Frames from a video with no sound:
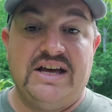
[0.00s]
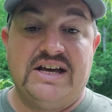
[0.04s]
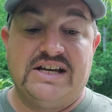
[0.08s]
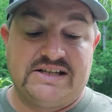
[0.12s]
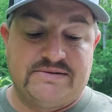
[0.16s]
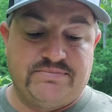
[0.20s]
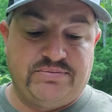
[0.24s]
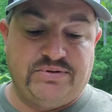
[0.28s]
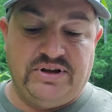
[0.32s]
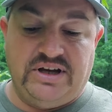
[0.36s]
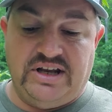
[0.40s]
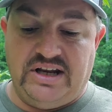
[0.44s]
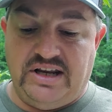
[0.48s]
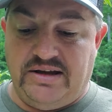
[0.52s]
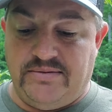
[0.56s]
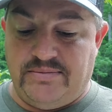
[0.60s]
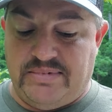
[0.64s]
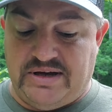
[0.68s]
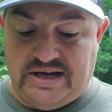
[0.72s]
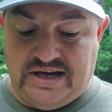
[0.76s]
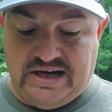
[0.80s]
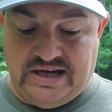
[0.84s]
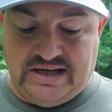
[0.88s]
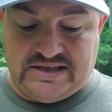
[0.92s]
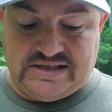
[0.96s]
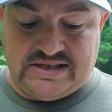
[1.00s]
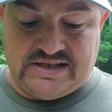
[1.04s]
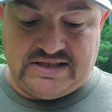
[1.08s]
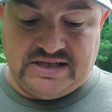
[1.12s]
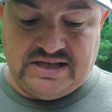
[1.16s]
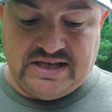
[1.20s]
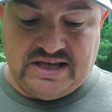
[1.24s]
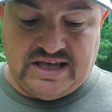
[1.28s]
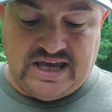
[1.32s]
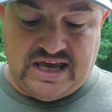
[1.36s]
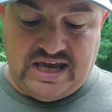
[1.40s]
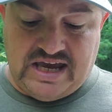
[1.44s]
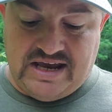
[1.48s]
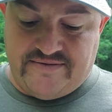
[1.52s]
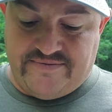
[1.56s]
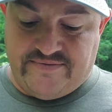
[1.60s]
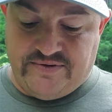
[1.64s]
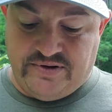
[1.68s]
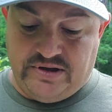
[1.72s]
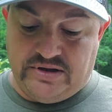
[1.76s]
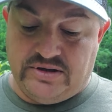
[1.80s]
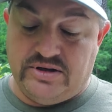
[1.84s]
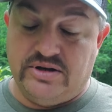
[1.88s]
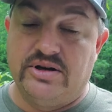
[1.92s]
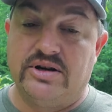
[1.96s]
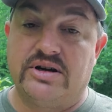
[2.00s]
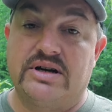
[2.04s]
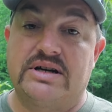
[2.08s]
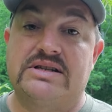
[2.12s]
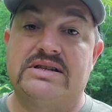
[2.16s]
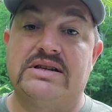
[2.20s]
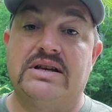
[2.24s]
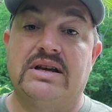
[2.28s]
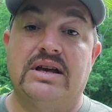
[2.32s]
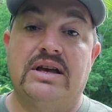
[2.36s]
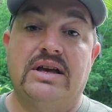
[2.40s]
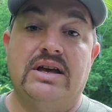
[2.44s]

There's plenty of baits, handful of hooks.